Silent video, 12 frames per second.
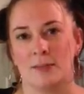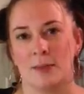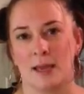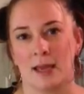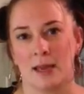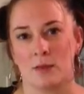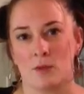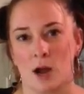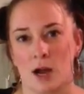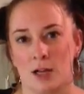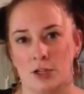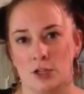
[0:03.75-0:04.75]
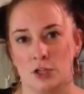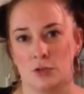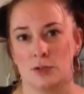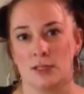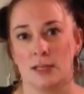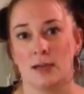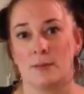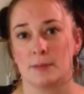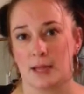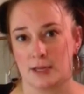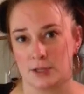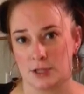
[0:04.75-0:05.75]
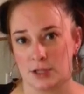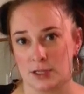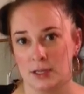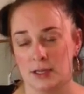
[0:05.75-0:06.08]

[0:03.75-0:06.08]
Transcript: make a raw juice in a blender.